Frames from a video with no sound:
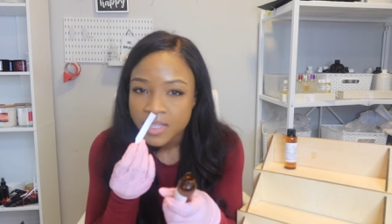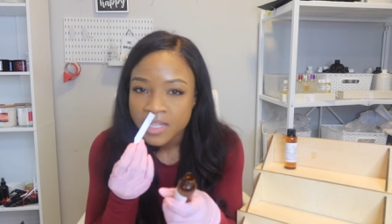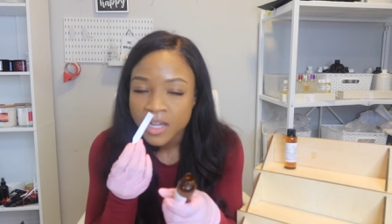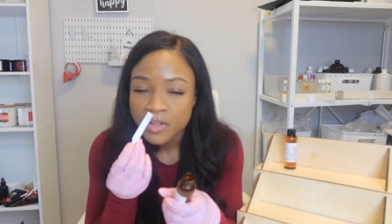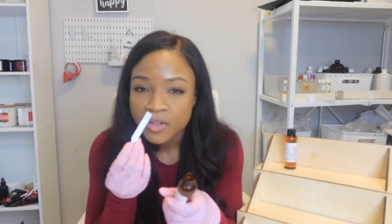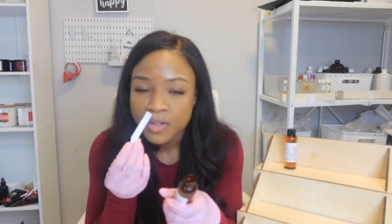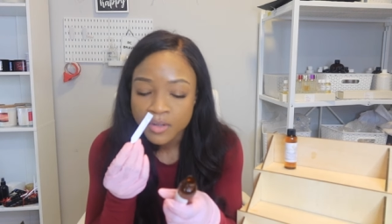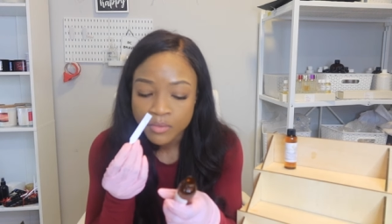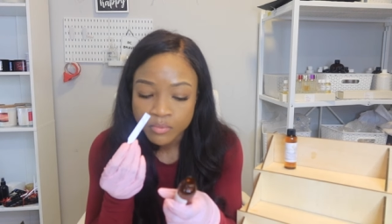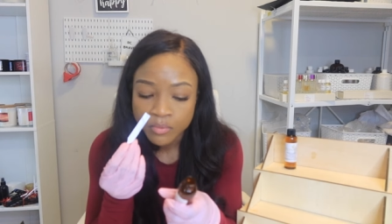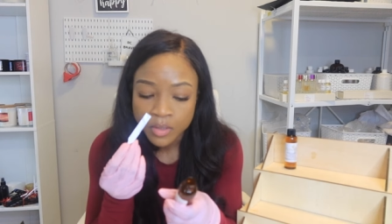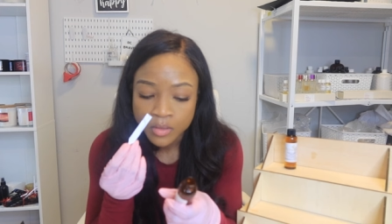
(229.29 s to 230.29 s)
an undernote
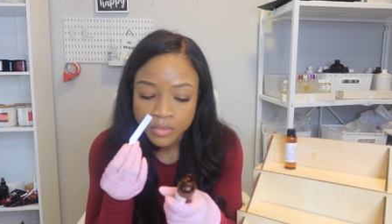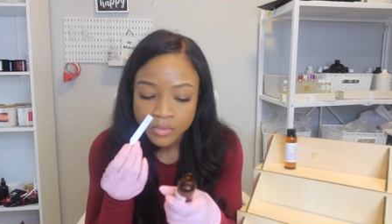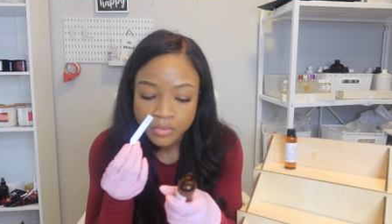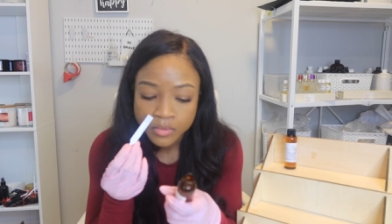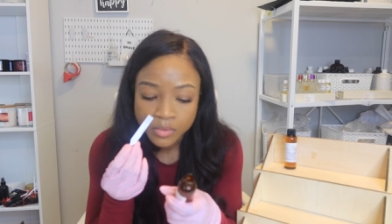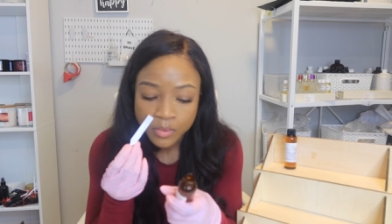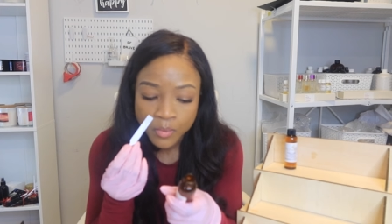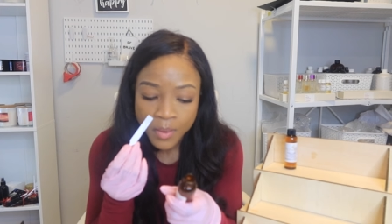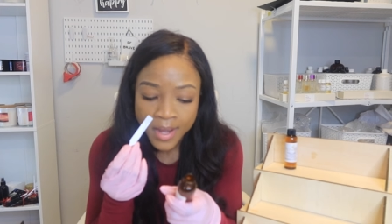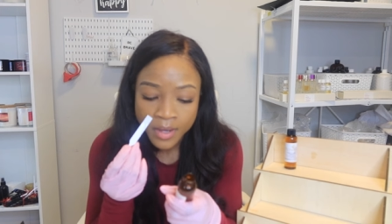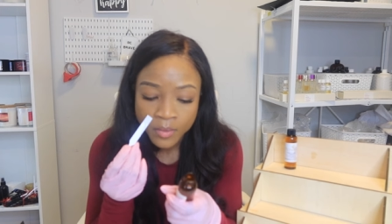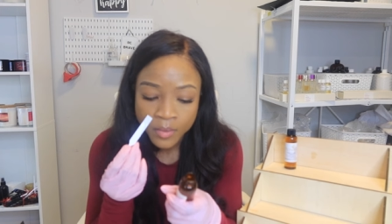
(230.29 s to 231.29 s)
of rose,
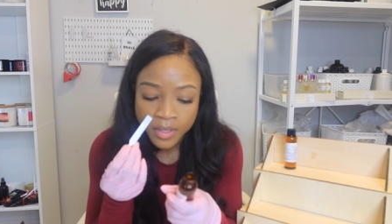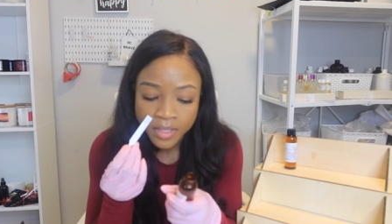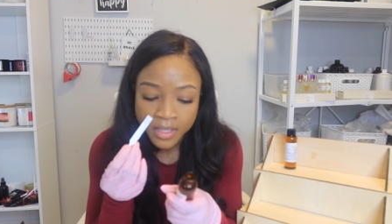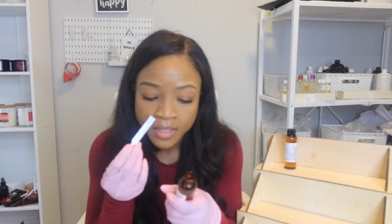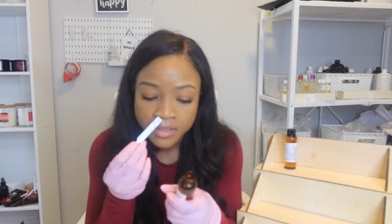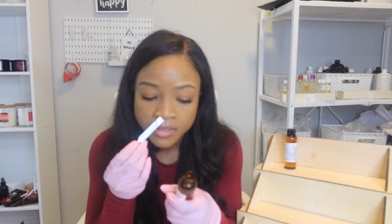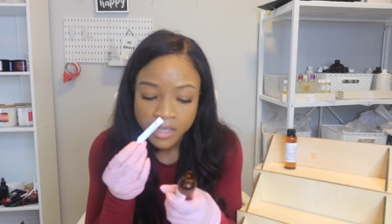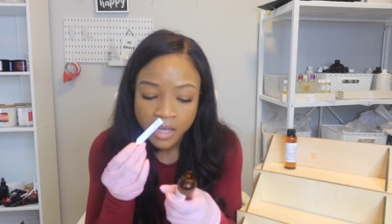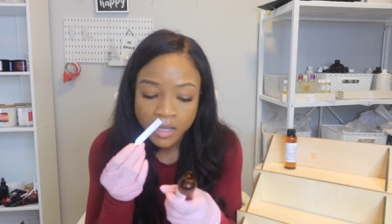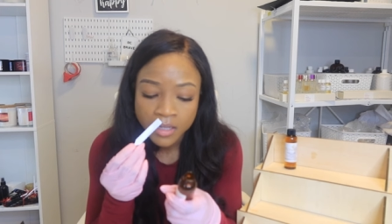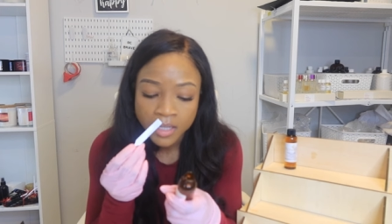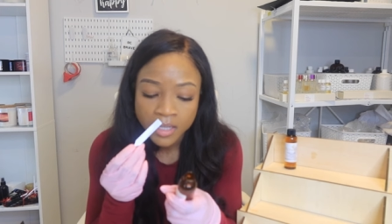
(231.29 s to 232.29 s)
white orchid,
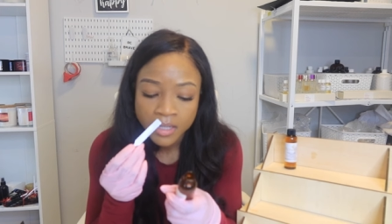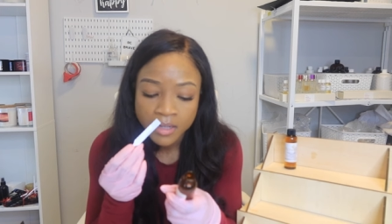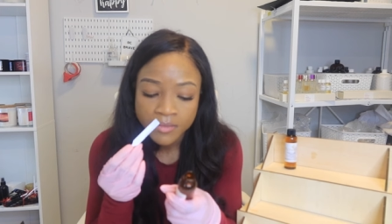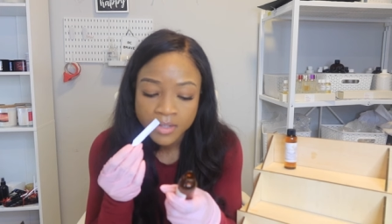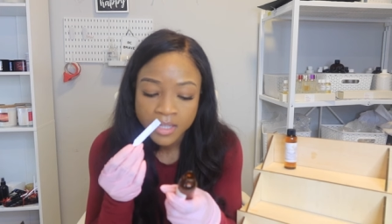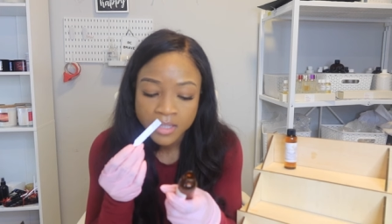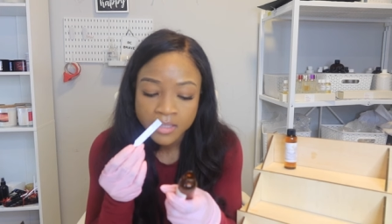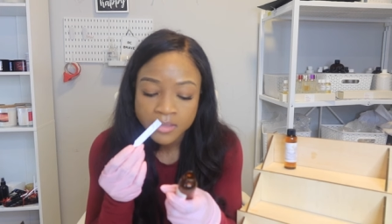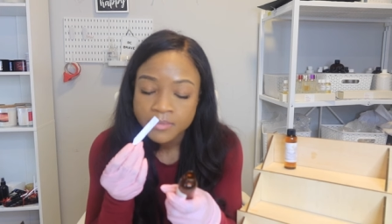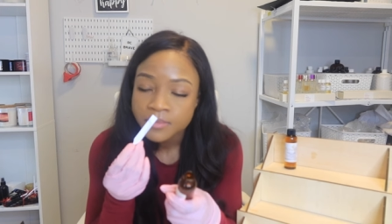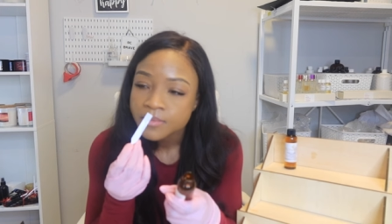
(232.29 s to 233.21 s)
Tongan vanilla.